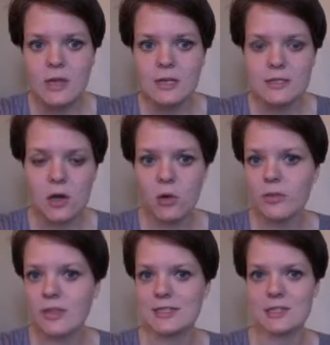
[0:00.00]

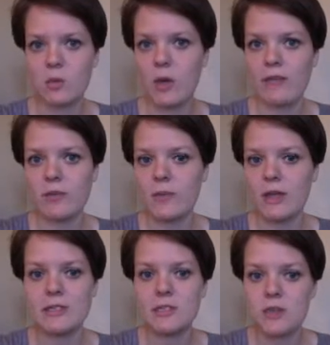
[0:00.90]
So this is a way for
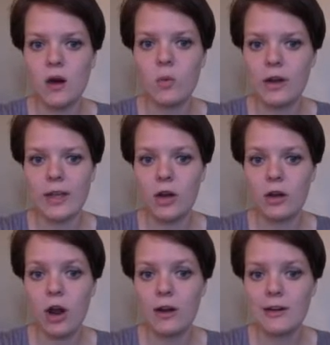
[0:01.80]
me to start working
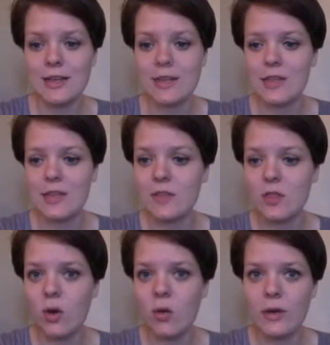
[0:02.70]
on gardening even
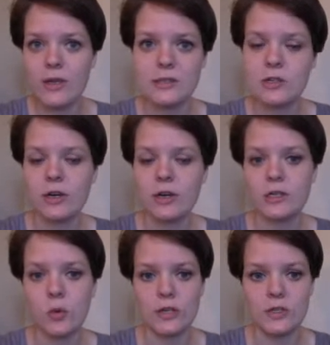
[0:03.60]
though it's
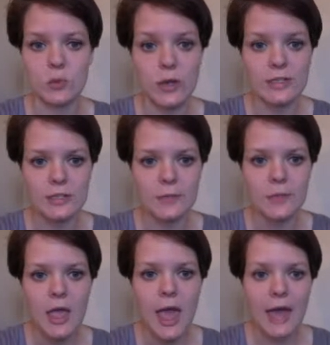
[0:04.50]
turning towards winter.
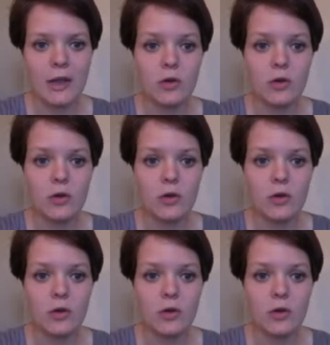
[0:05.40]
And